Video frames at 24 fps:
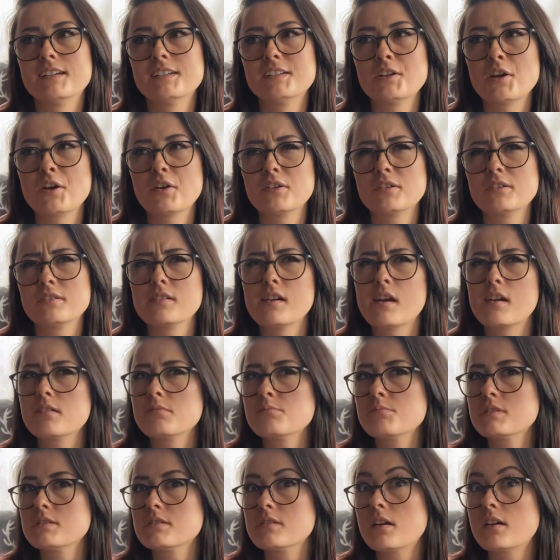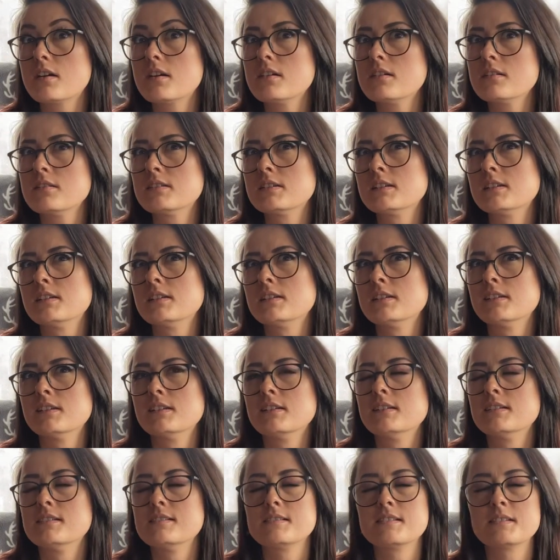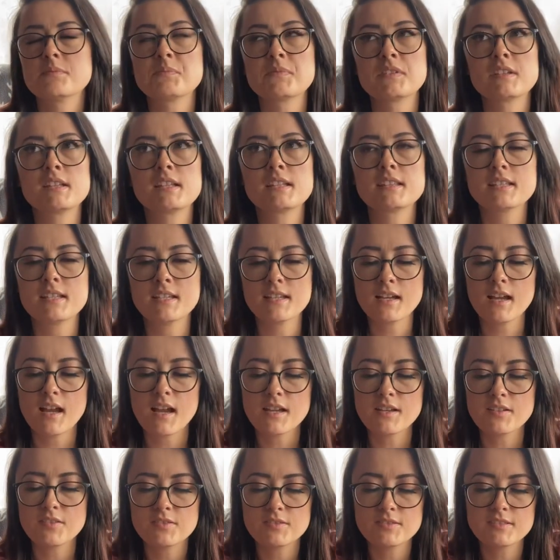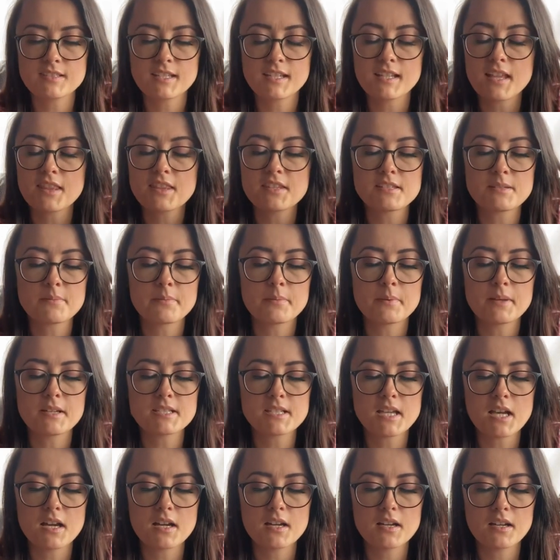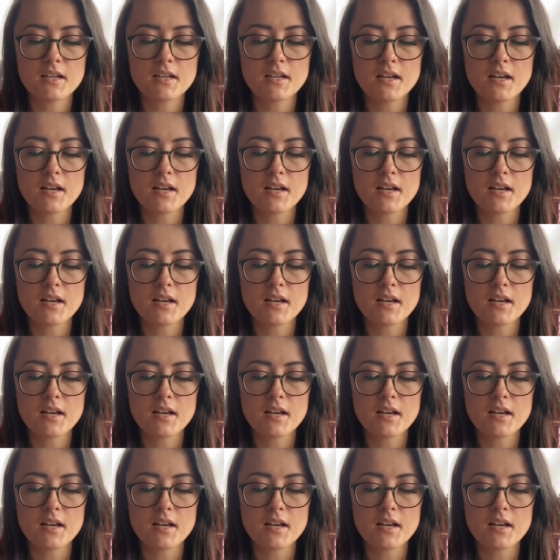Yarn Bazaar, something like that. I know it's like on the tip of my tongue.